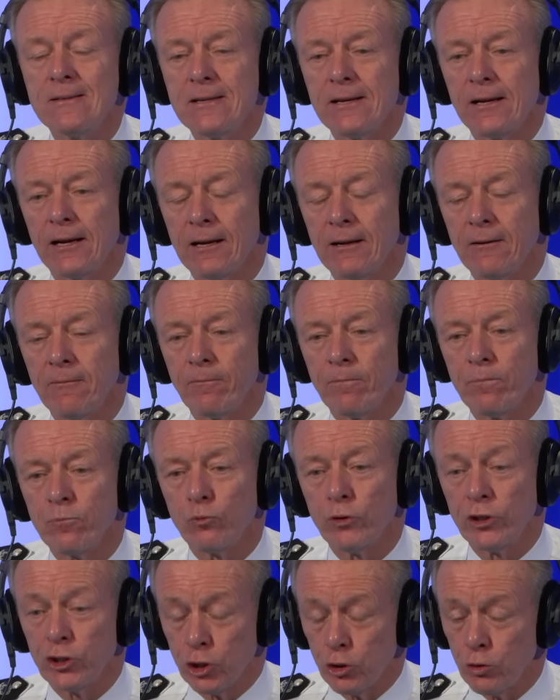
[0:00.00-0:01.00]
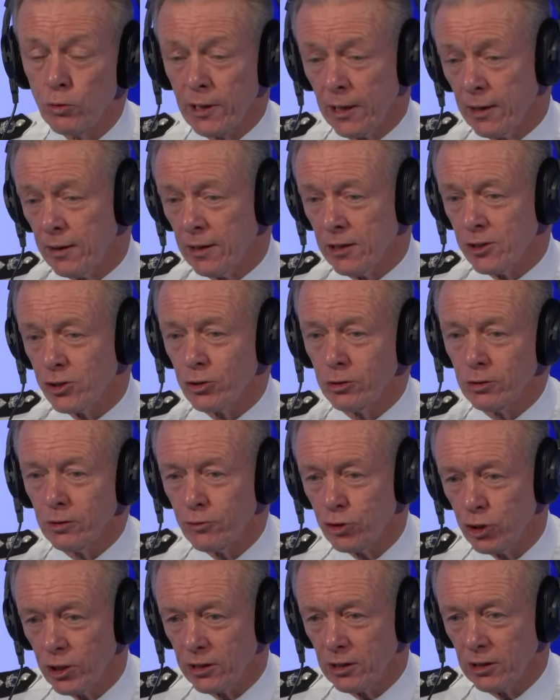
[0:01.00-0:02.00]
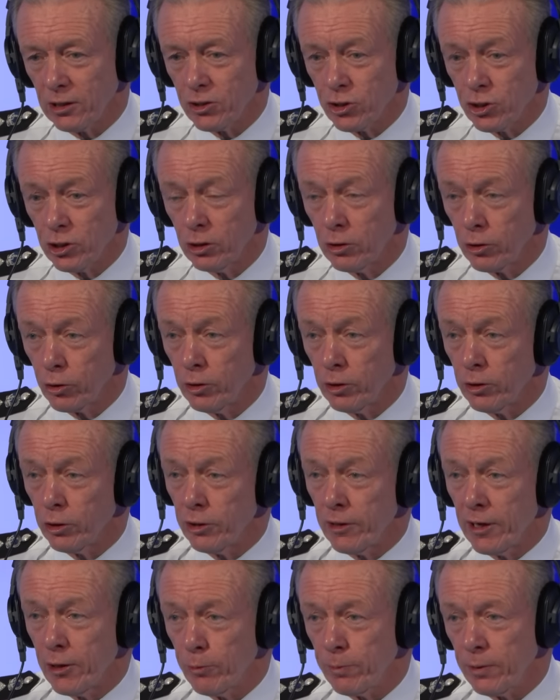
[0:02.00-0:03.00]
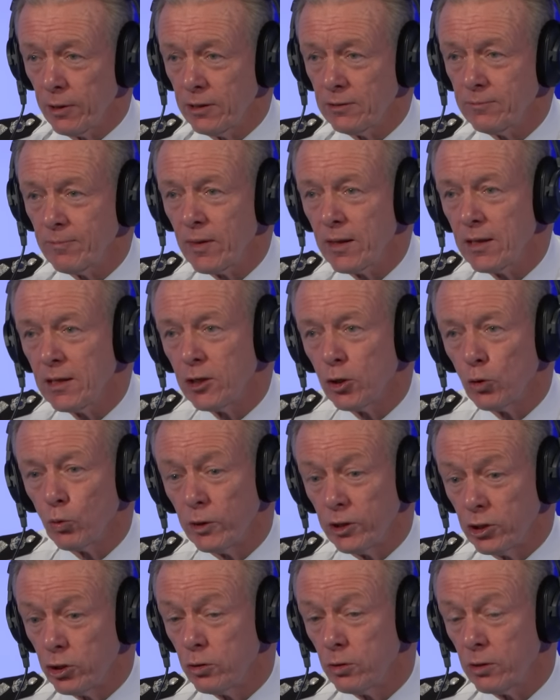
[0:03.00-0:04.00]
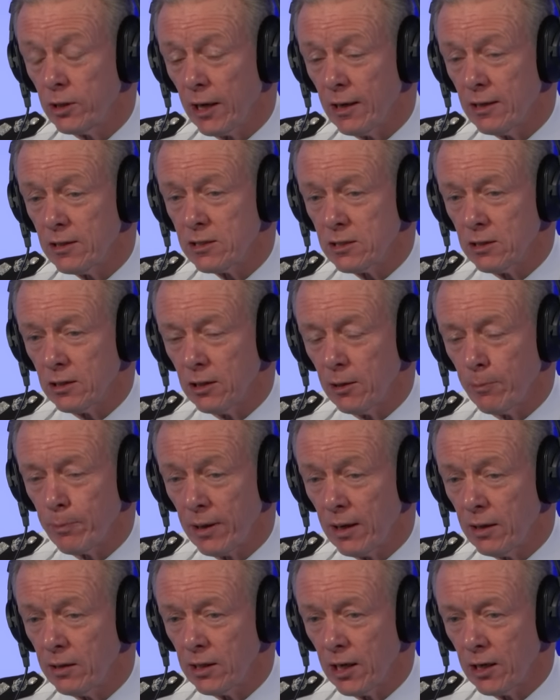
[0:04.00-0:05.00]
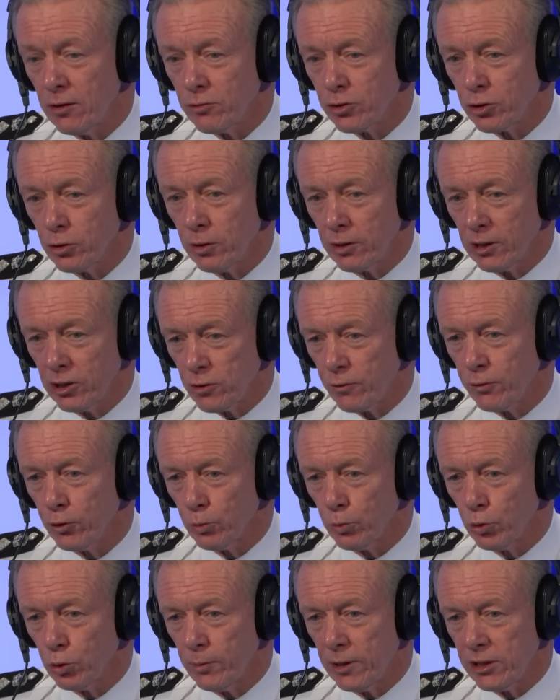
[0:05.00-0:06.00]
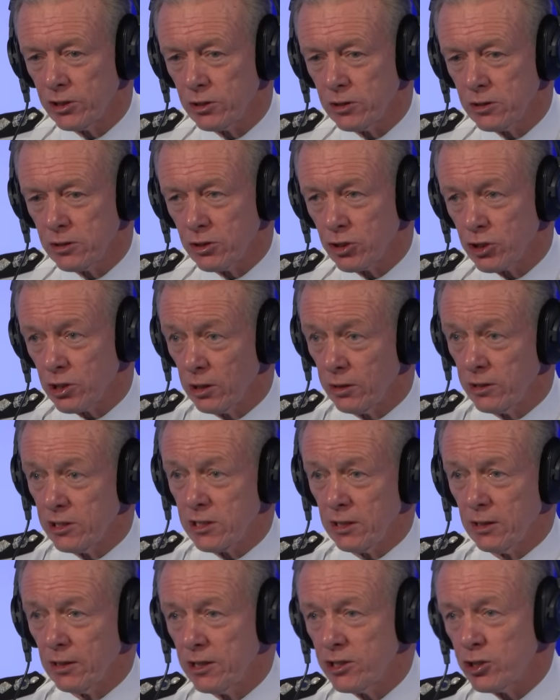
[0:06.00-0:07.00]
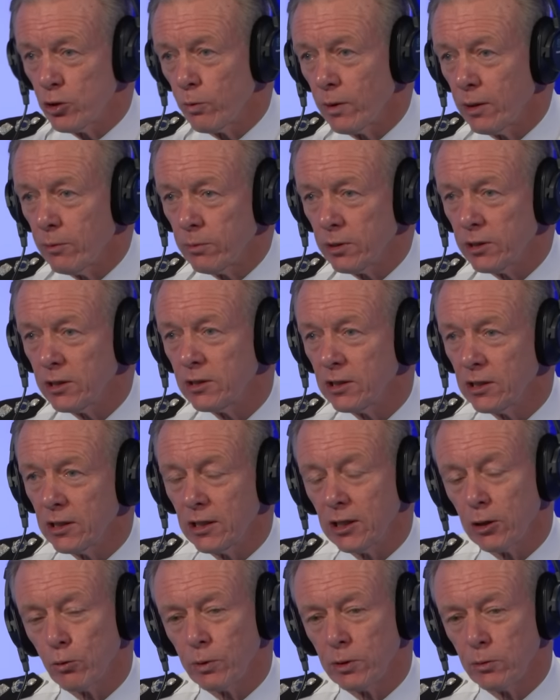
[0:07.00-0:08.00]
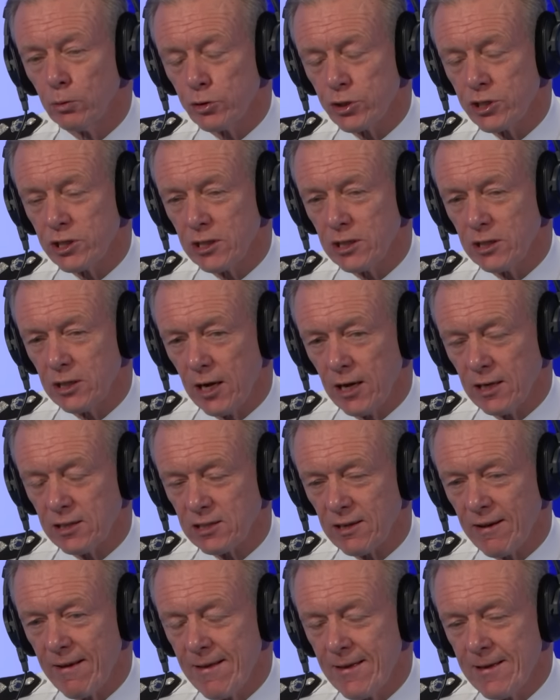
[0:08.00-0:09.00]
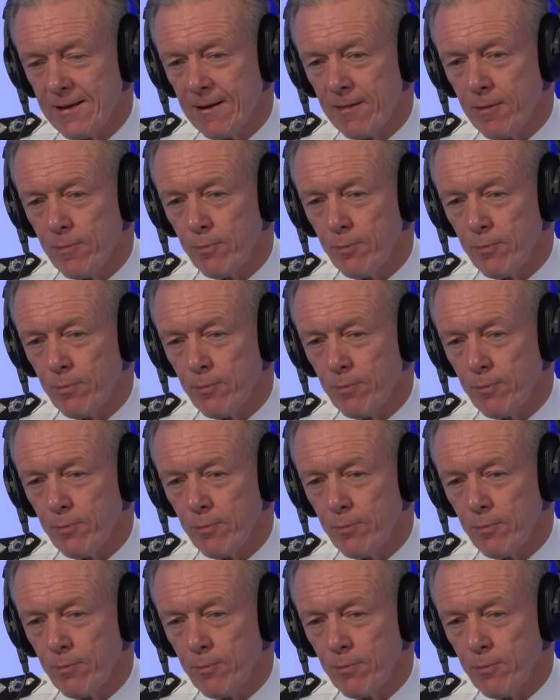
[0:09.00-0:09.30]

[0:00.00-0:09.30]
Um, we do get that sort of checking, as you know, going on an aeroplane. We do get uh, pat downs going into football matches, and certainly tonight at Wembley, uh, we will see that. What